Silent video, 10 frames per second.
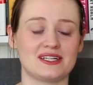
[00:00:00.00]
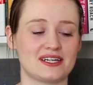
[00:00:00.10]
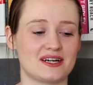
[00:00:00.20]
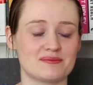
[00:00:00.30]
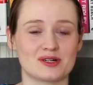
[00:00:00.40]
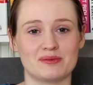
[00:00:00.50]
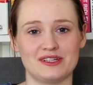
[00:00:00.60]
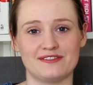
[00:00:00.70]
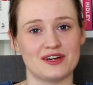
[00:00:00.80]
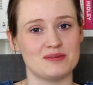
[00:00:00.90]
Like, I'm
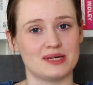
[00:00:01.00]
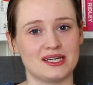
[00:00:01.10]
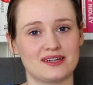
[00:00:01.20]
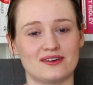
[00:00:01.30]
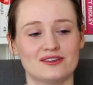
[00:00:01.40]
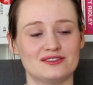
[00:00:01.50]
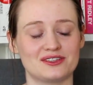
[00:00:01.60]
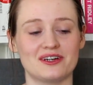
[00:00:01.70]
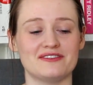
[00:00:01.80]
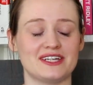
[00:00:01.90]
properly phobic of
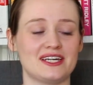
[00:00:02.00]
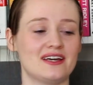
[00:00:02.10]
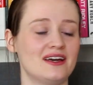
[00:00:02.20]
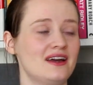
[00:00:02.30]
driving.